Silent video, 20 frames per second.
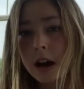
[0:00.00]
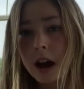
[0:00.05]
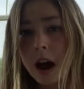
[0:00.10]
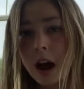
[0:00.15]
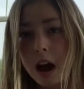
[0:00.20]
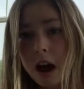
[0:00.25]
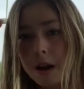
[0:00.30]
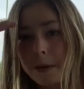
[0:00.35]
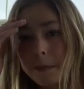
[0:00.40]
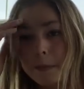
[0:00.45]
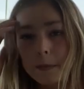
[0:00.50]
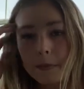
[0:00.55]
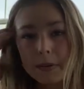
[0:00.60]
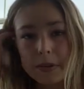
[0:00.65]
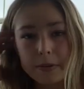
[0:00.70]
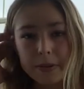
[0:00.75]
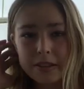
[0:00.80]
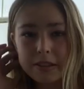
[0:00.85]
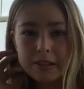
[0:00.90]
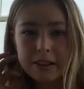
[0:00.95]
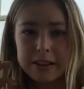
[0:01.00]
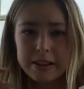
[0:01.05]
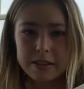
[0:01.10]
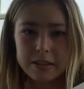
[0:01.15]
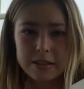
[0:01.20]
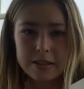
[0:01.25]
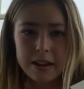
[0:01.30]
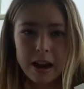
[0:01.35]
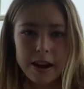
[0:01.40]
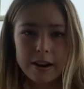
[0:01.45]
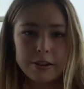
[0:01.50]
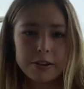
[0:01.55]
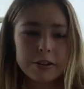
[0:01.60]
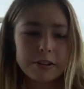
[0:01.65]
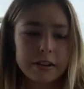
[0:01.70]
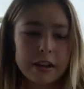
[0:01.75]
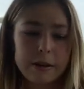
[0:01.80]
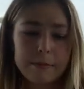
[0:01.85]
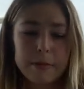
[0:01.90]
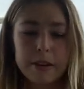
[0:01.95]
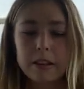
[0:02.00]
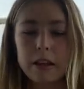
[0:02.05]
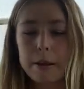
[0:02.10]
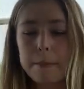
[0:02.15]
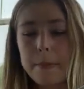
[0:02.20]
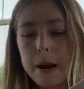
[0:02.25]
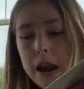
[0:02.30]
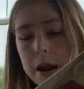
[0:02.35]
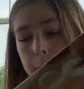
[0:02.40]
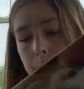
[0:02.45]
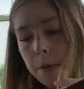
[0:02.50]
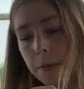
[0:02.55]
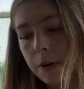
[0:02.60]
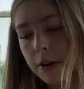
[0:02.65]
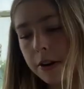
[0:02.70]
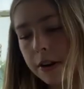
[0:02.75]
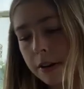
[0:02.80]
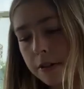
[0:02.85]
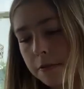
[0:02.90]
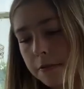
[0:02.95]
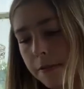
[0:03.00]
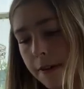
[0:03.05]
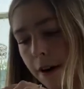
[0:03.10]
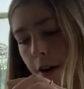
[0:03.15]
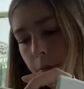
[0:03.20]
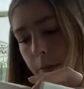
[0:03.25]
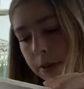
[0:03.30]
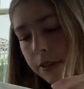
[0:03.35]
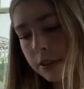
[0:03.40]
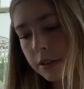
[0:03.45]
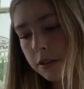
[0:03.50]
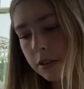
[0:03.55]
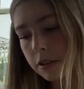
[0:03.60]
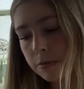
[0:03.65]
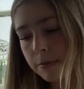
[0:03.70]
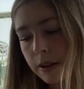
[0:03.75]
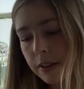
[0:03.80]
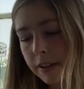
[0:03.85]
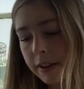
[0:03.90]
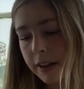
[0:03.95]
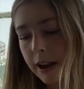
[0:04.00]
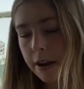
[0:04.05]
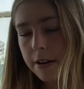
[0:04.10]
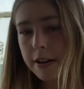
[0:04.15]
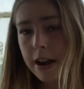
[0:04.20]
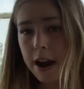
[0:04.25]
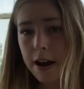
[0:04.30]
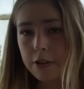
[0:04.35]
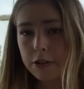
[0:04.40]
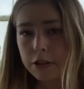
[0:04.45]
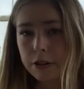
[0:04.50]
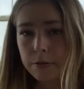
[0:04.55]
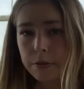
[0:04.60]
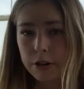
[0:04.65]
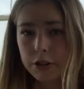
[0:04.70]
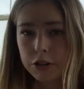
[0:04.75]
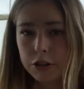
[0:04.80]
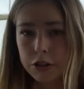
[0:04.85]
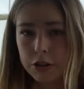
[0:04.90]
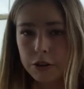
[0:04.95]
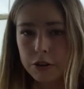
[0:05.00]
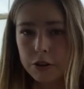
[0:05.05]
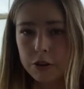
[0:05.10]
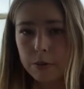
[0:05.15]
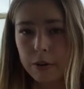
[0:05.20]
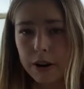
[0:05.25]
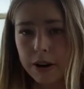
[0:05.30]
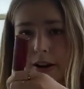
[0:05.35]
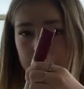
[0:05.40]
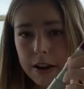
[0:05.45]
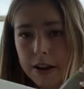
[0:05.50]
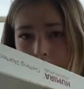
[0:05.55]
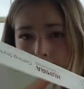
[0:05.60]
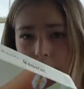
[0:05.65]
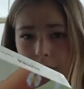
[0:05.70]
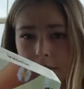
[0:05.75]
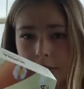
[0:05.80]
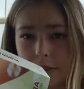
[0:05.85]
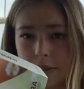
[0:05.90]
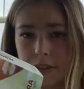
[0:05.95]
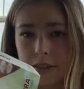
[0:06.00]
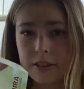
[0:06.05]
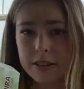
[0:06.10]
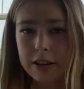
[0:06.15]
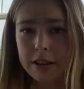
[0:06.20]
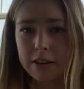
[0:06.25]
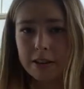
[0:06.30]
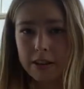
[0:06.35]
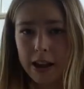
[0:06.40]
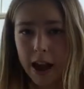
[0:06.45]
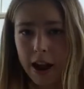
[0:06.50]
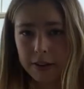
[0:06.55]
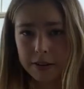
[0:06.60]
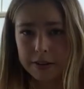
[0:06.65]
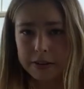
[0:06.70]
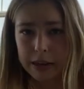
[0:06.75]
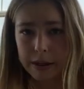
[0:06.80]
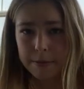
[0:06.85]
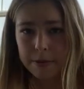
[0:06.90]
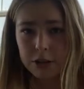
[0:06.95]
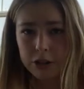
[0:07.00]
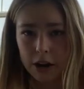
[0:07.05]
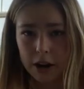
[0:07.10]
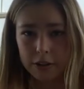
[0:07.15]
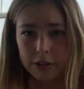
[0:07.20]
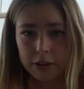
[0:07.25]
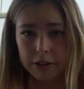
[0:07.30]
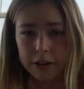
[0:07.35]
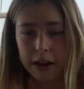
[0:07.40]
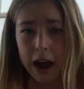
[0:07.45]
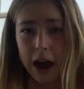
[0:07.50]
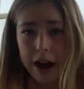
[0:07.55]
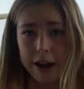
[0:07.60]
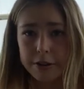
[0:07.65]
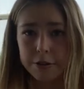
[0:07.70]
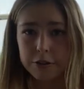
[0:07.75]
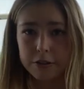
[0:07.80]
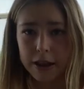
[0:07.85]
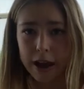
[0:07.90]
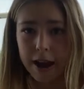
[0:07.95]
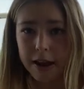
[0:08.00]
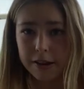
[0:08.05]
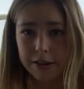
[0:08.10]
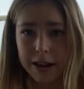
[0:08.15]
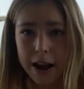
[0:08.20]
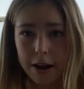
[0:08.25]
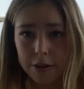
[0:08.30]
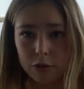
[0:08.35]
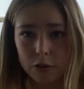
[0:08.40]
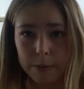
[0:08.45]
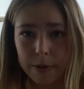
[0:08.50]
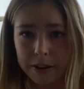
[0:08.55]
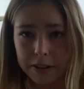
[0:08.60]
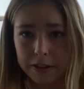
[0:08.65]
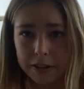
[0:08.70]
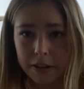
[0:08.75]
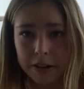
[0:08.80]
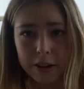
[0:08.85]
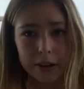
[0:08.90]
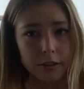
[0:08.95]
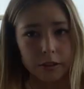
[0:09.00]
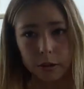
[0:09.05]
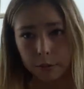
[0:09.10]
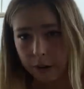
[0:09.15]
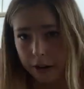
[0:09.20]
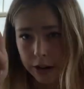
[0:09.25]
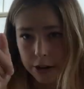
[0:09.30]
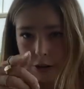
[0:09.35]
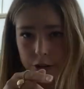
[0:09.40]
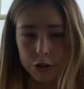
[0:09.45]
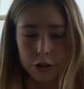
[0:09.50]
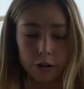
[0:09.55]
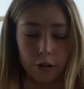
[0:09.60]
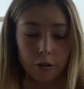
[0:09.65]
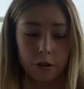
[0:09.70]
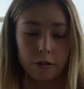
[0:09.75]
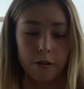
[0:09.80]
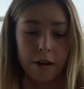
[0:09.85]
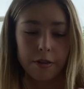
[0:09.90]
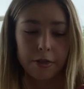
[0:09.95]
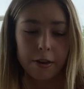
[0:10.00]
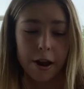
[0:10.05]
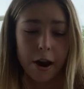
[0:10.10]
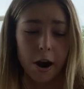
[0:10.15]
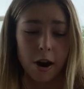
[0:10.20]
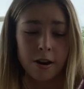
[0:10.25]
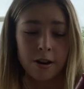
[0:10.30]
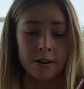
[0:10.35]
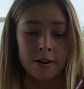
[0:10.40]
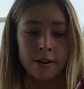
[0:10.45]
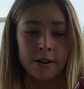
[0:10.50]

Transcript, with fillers: Um, so basically inside it just gave me like paperwork info, but this is what like I actually want to show you what it is. This is the exact same injector that I use that has actual medicine in it, the one I just showed you out there.